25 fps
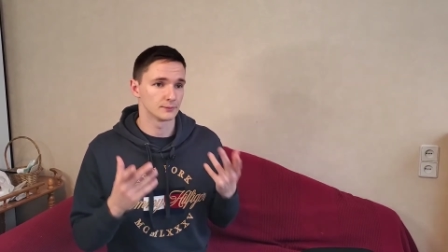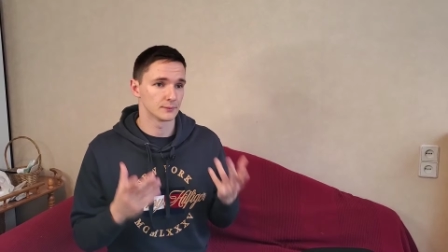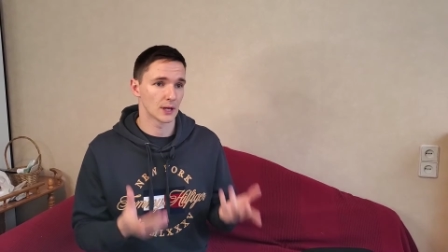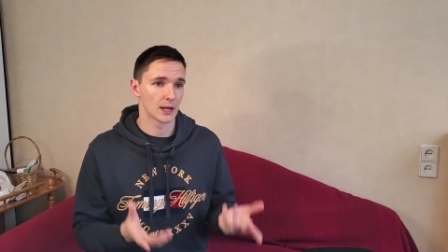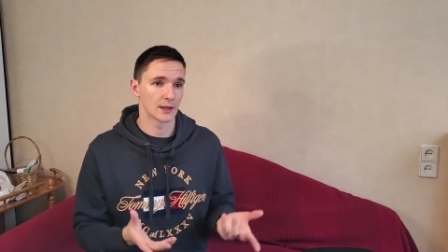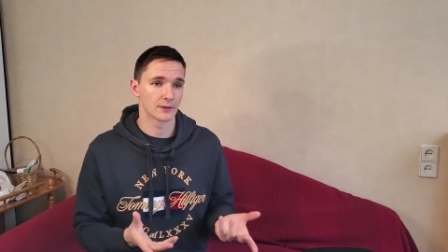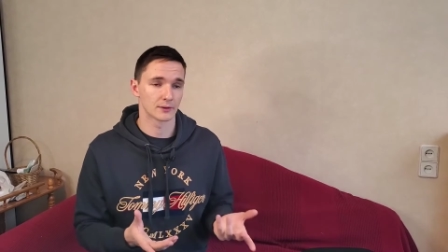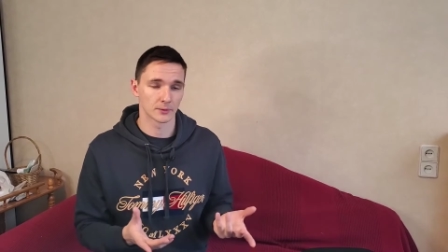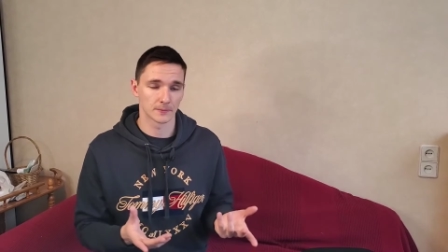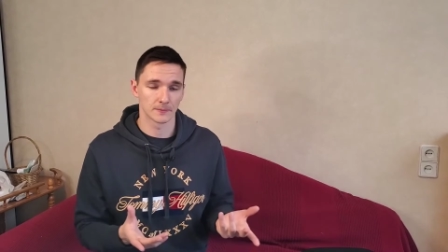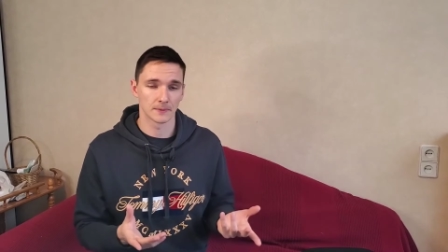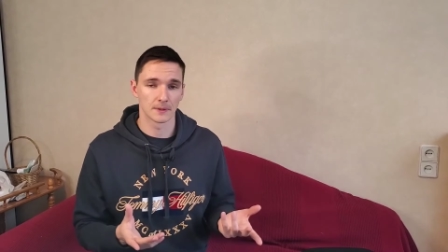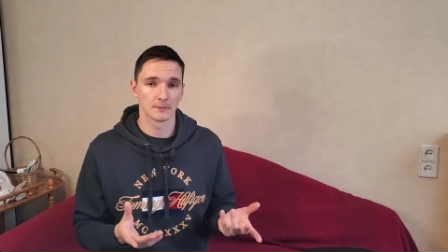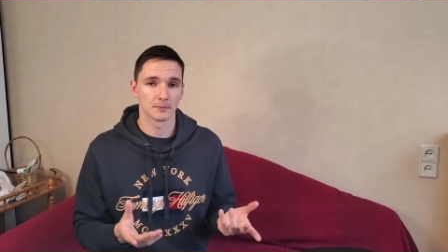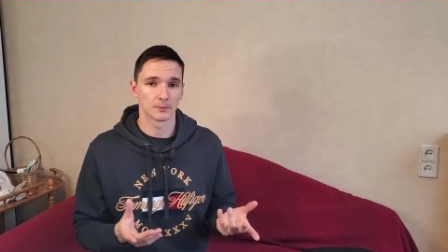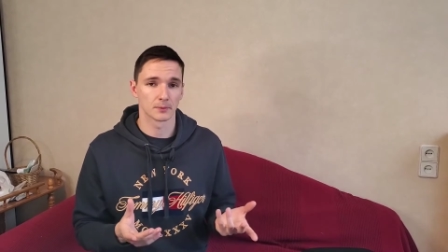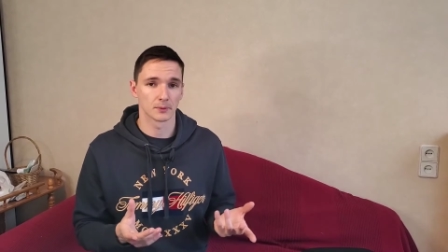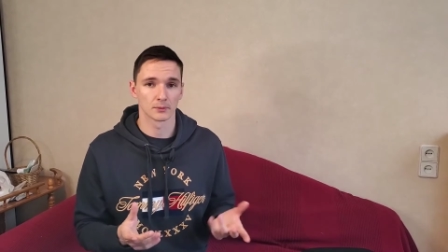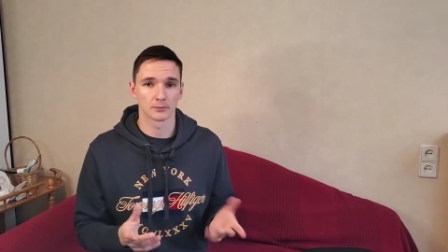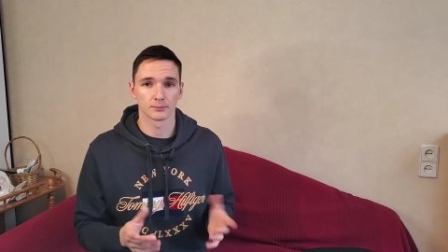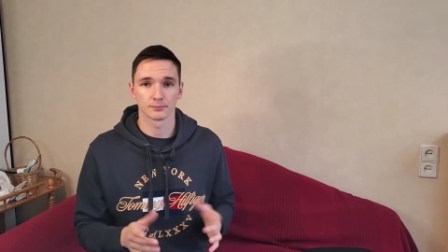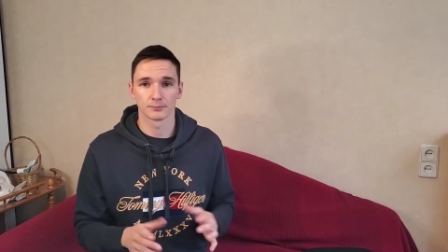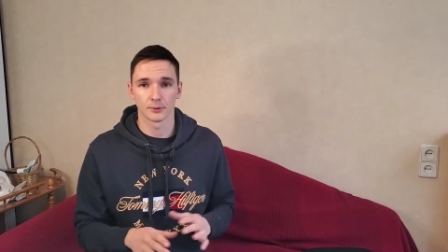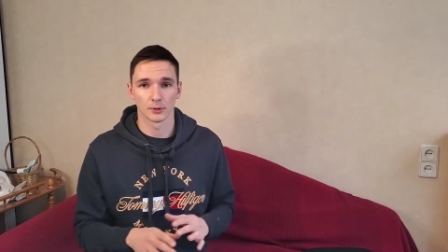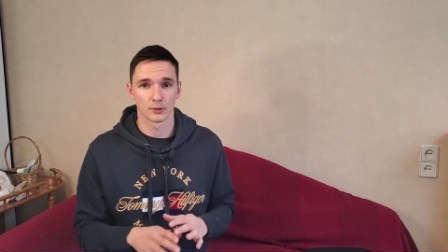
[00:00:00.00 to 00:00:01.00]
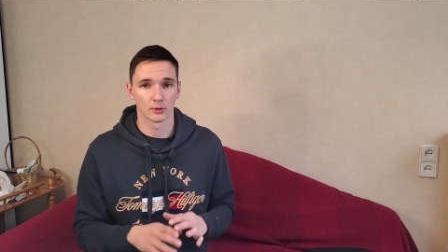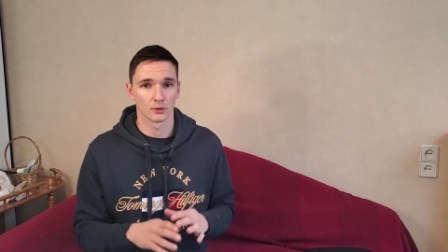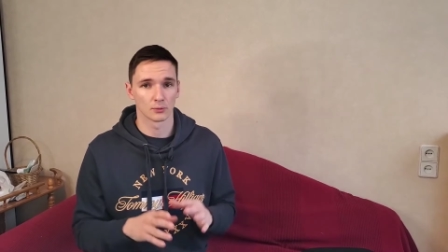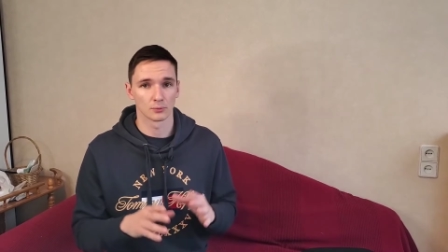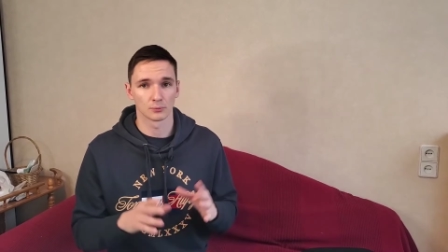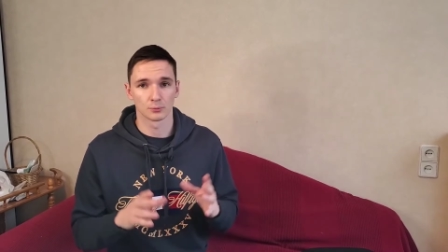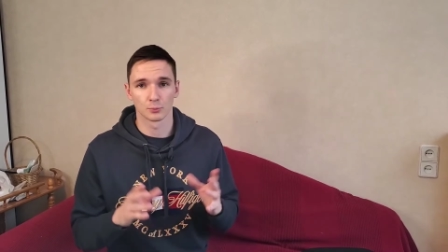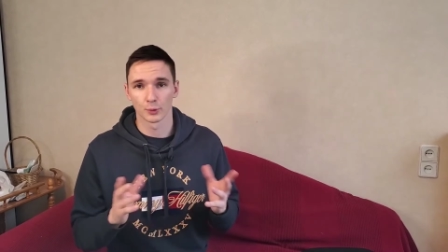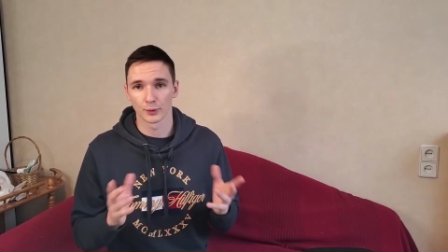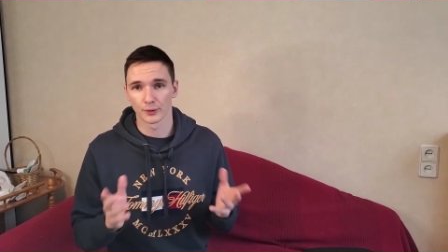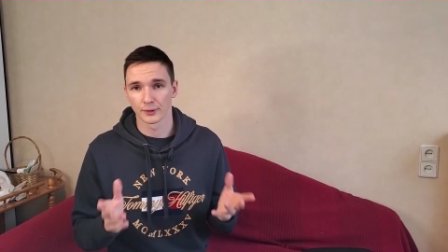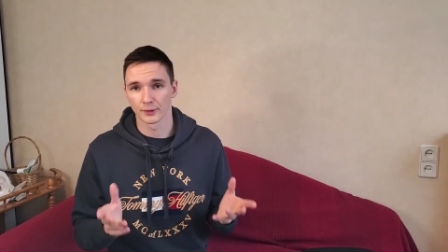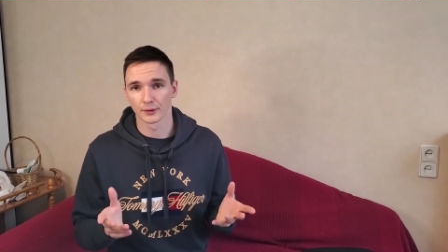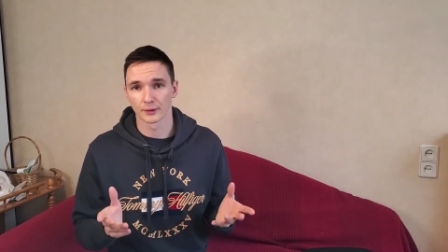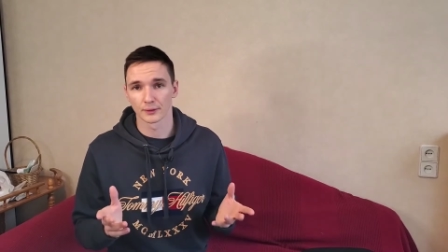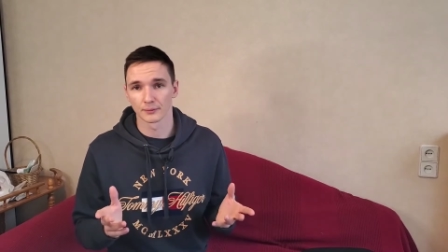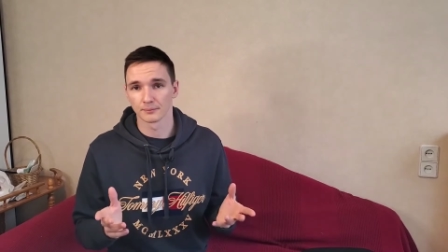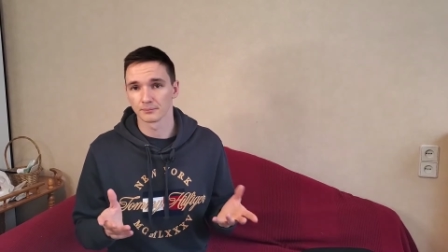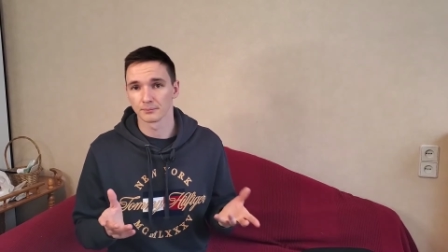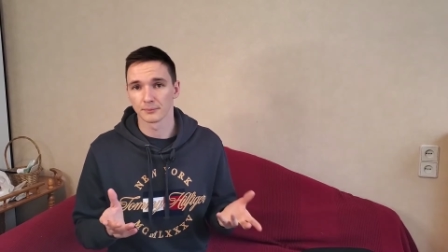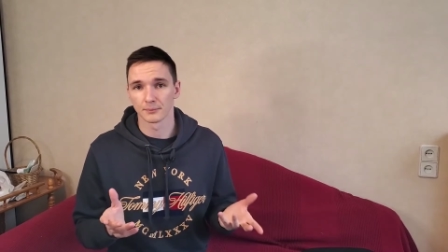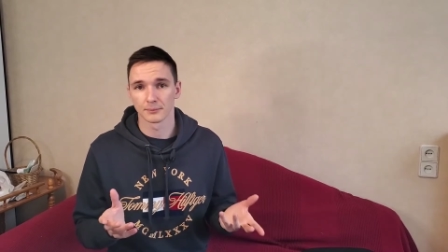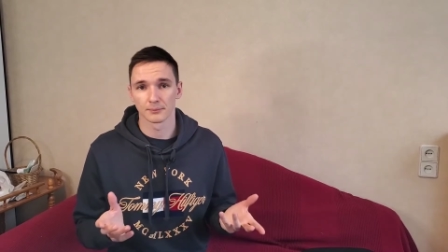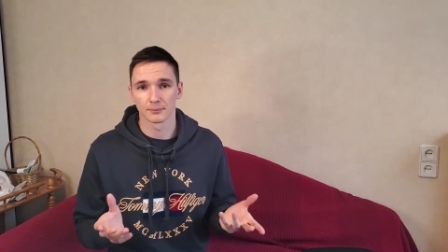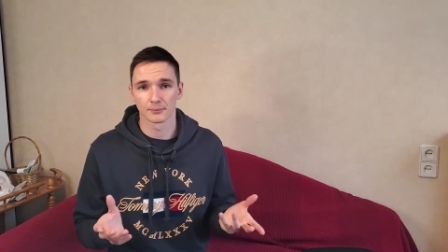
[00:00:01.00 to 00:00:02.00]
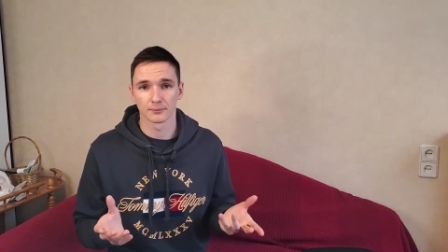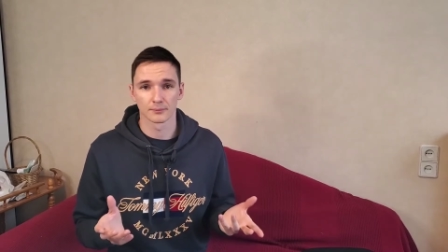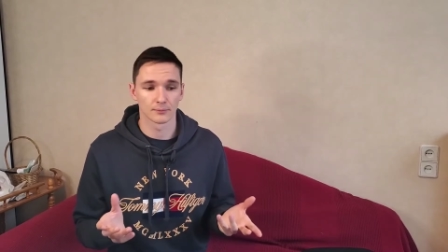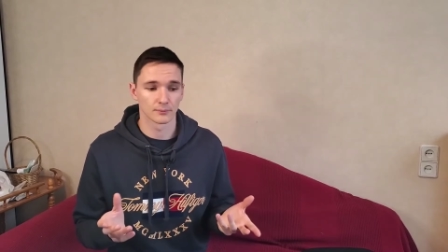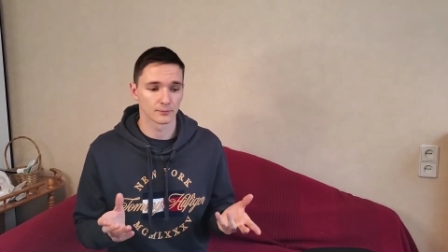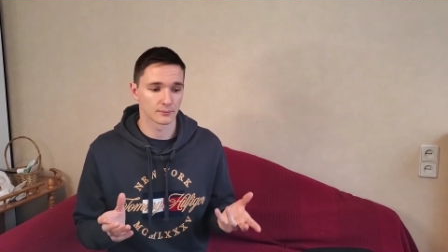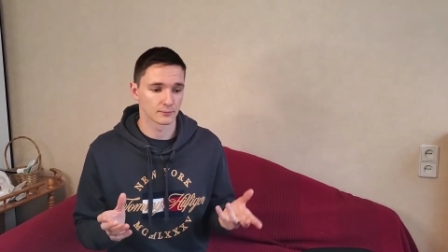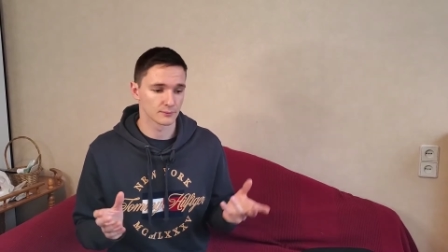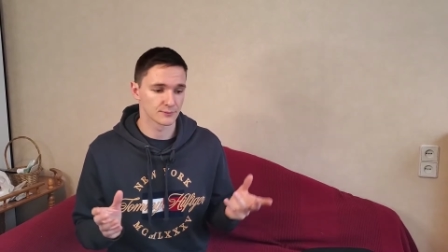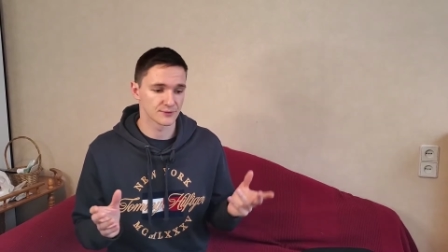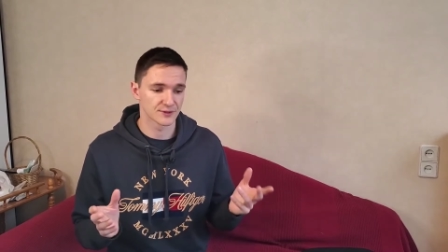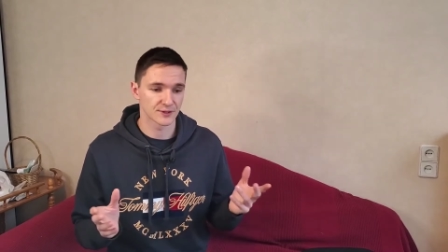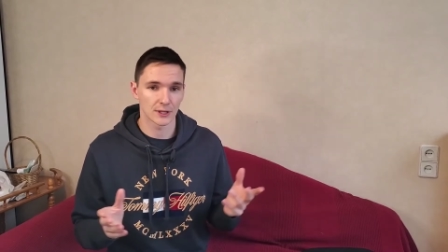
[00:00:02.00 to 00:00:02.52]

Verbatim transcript: other people, you know, with the mm,